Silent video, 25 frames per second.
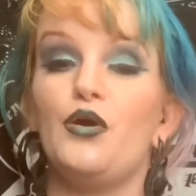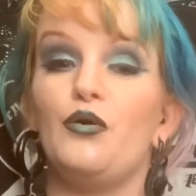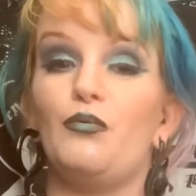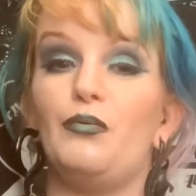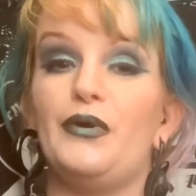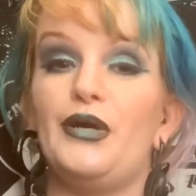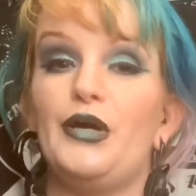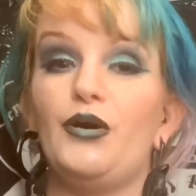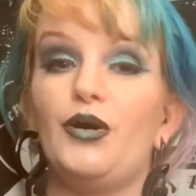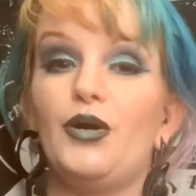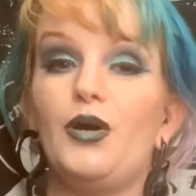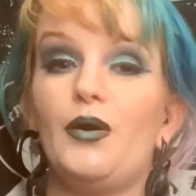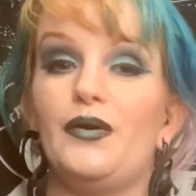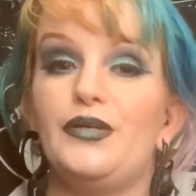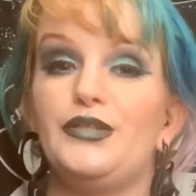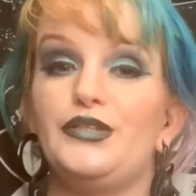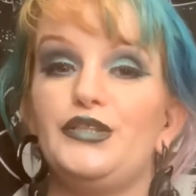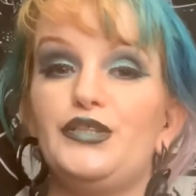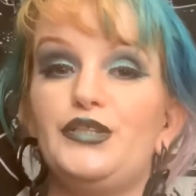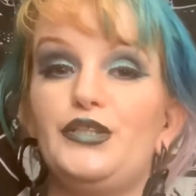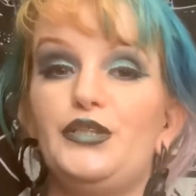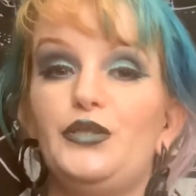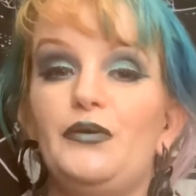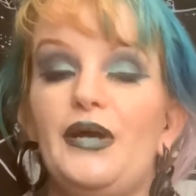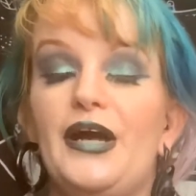We are going to
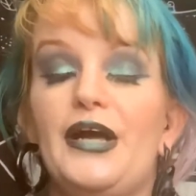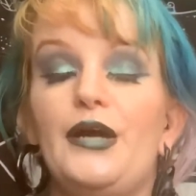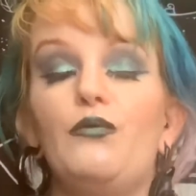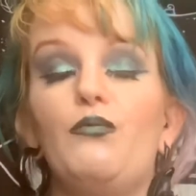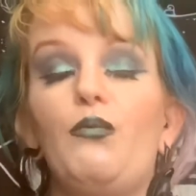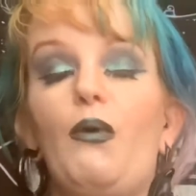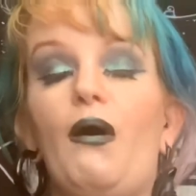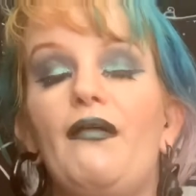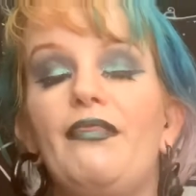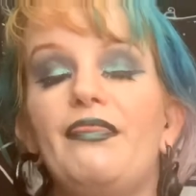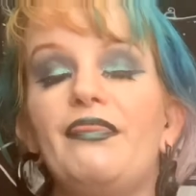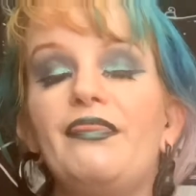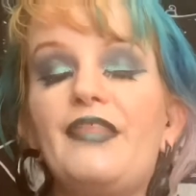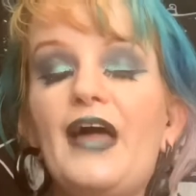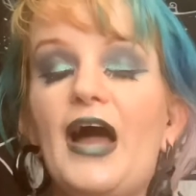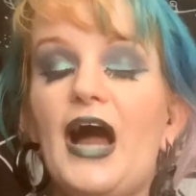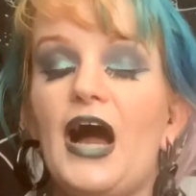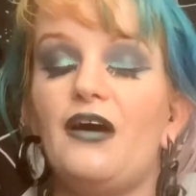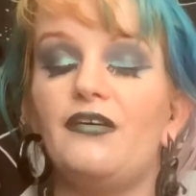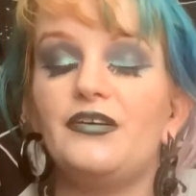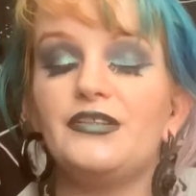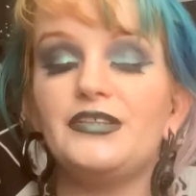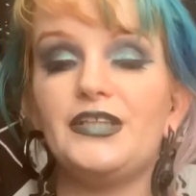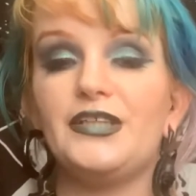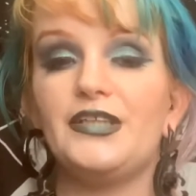do a
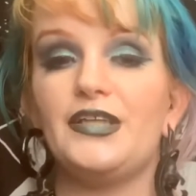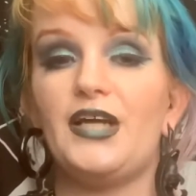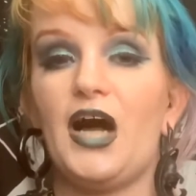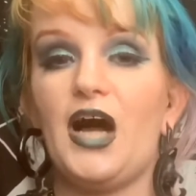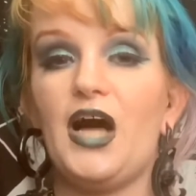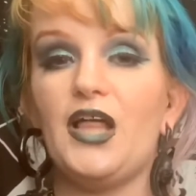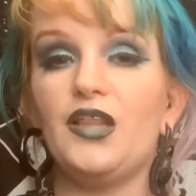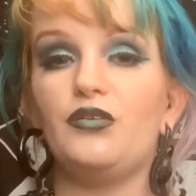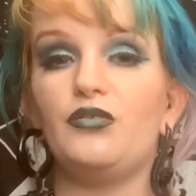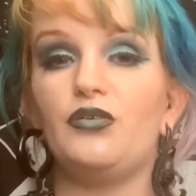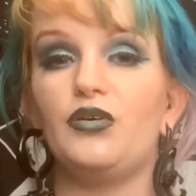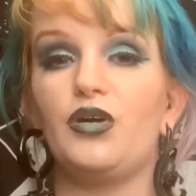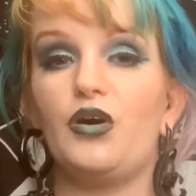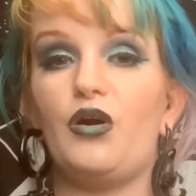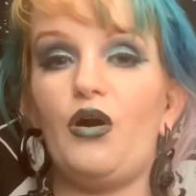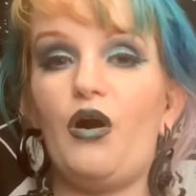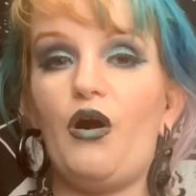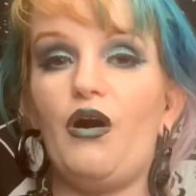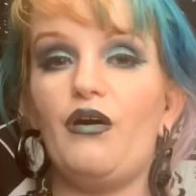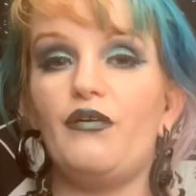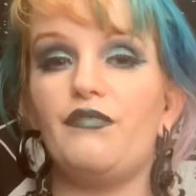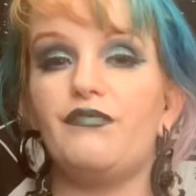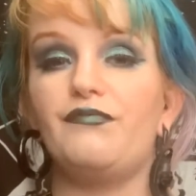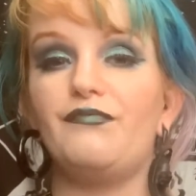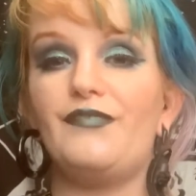$1,000
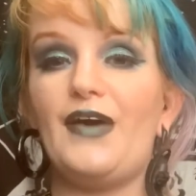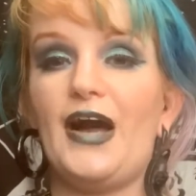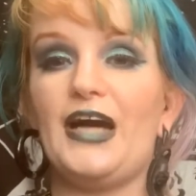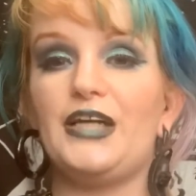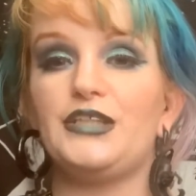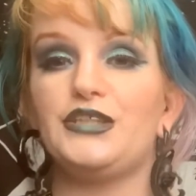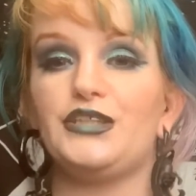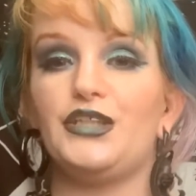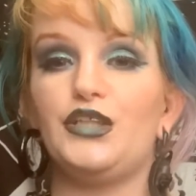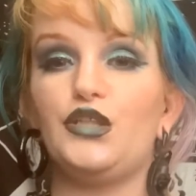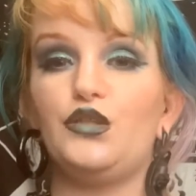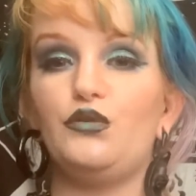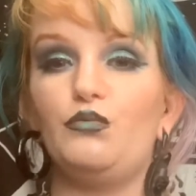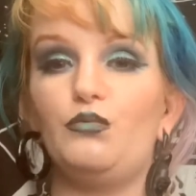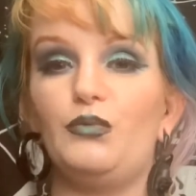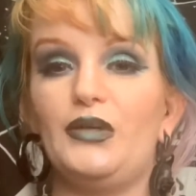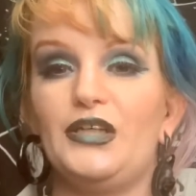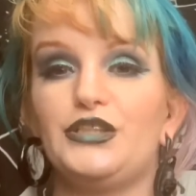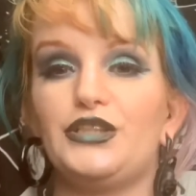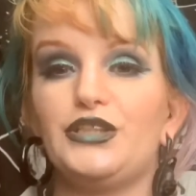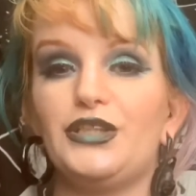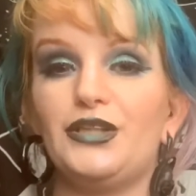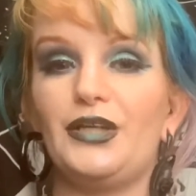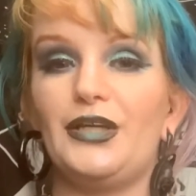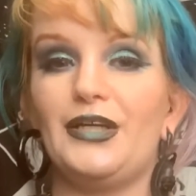goth fashion
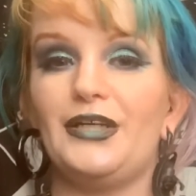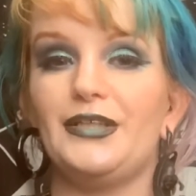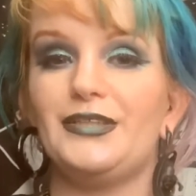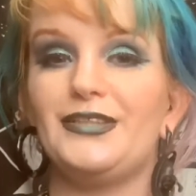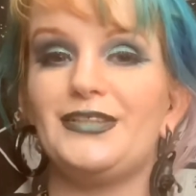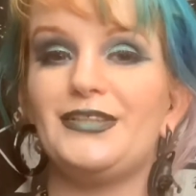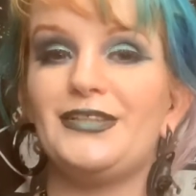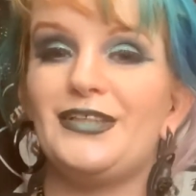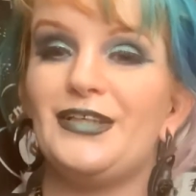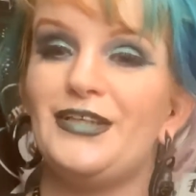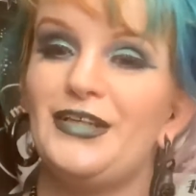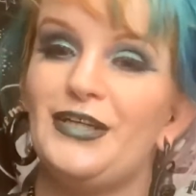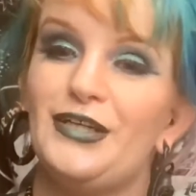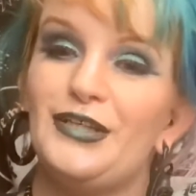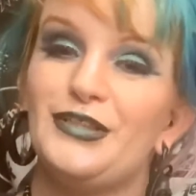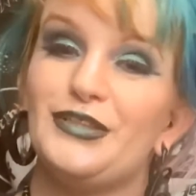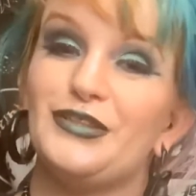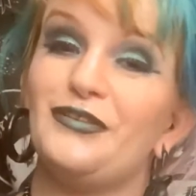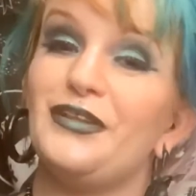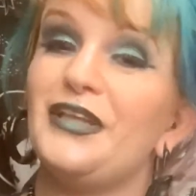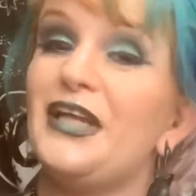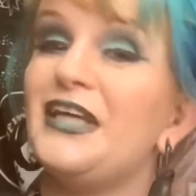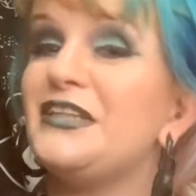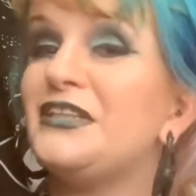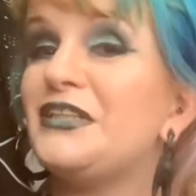wish list.
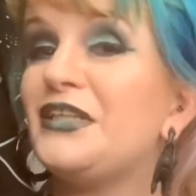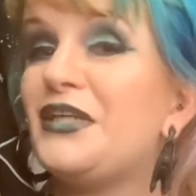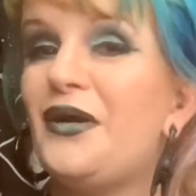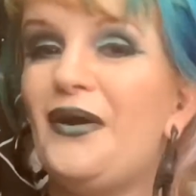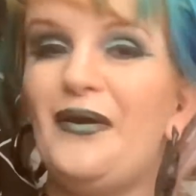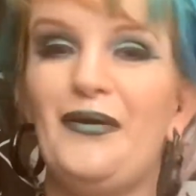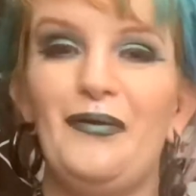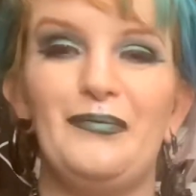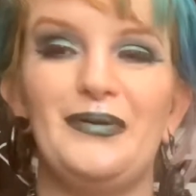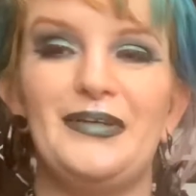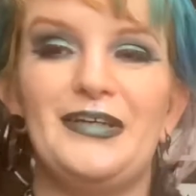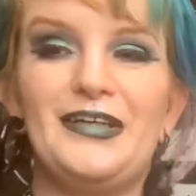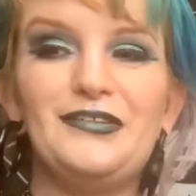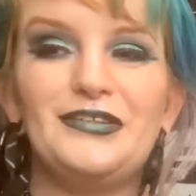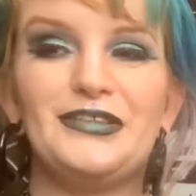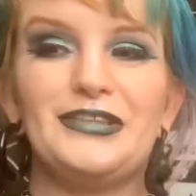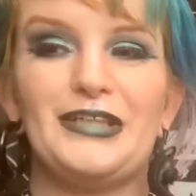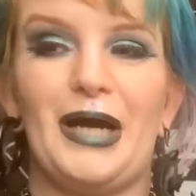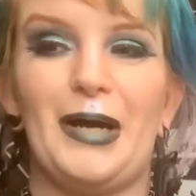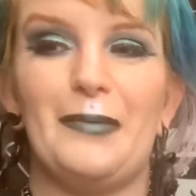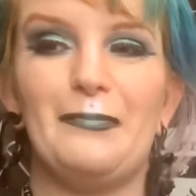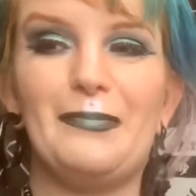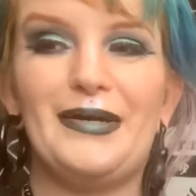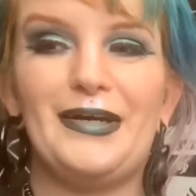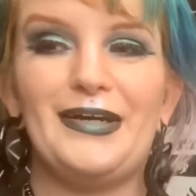So let's go window
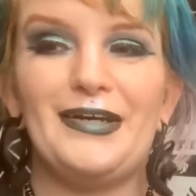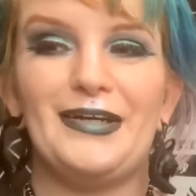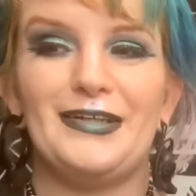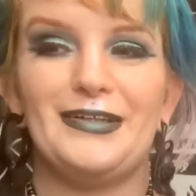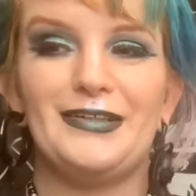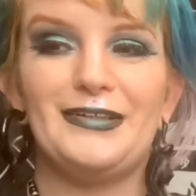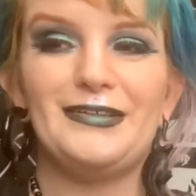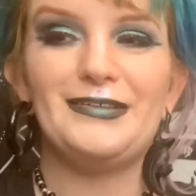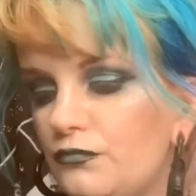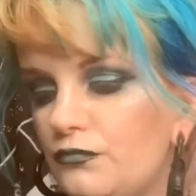shopping.